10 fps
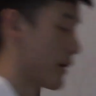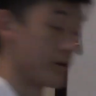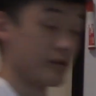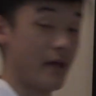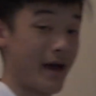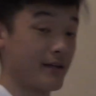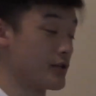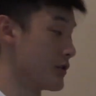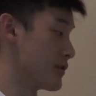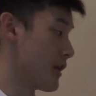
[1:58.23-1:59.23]
Because that is
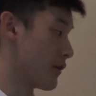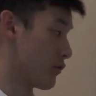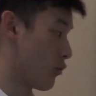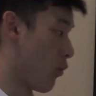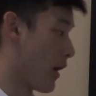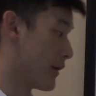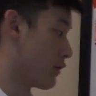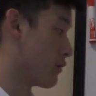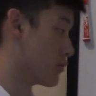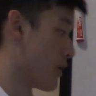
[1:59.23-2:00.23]
the standard, y
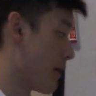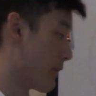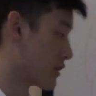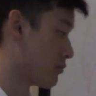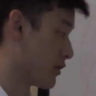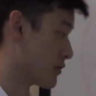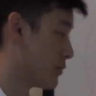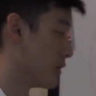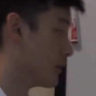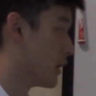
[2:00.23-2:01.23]
equals to mx plus
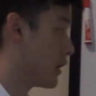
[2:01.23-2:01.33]
b.